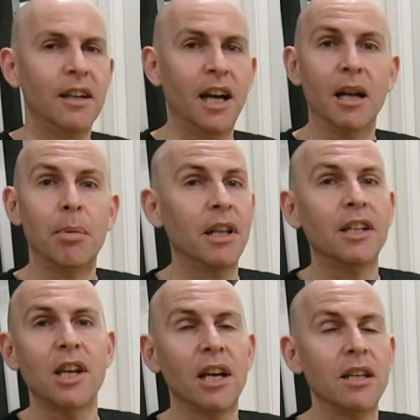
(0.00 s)

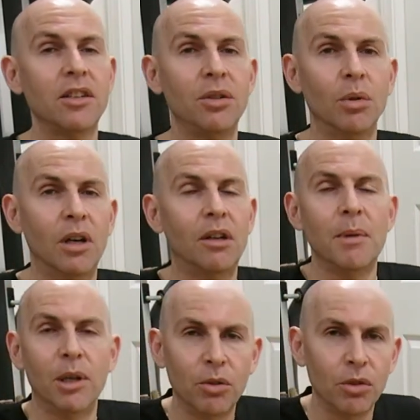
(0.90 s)
apologize to all
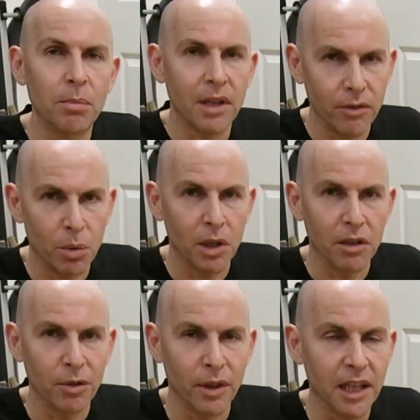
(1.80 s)
metal groups everywhere
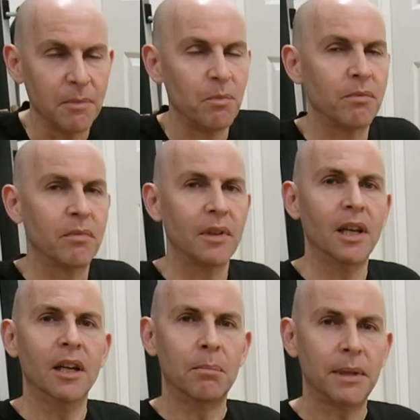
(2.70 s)
for that.
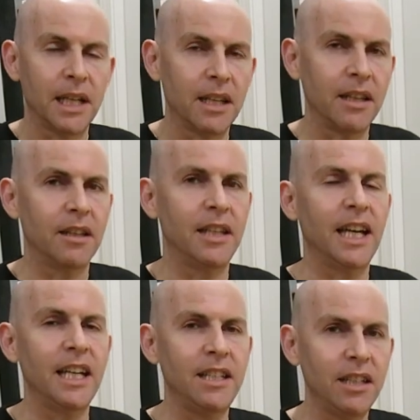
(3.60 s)
But the
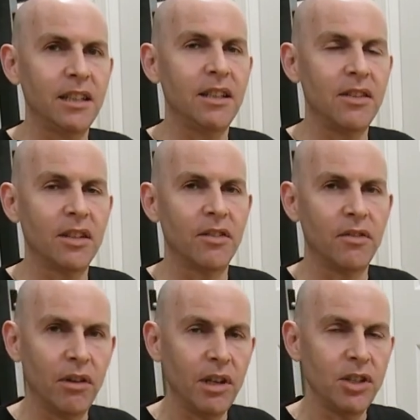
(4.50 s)
idea is it's
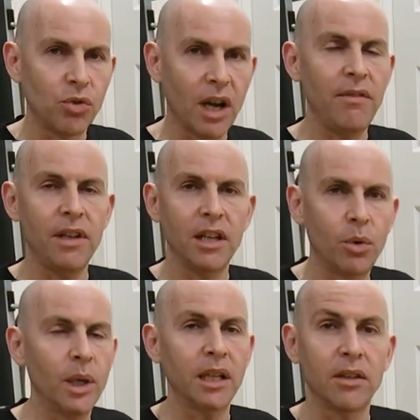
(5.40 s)
very driving,
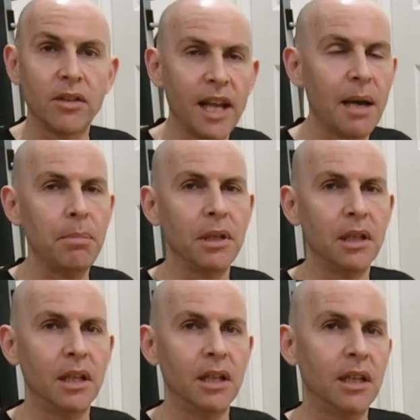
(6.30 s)
quick, and snappy.
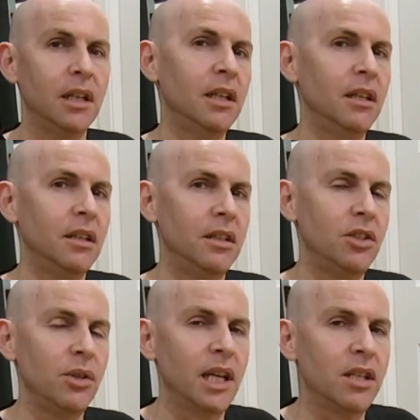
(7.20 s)

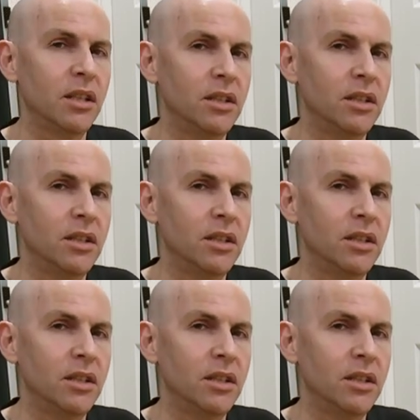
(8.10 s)
Did you catch the